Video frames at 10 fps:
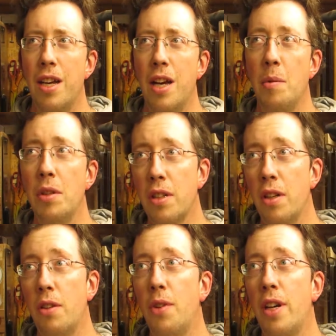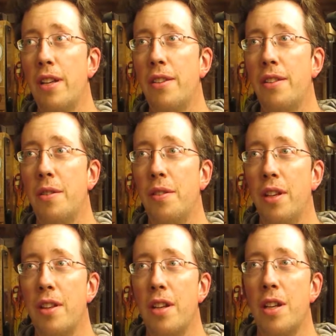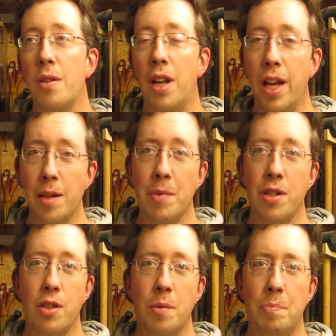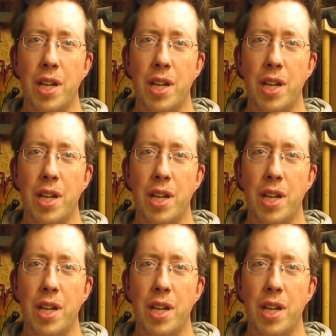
I wouldn't go as far as to say that I don't like my shop,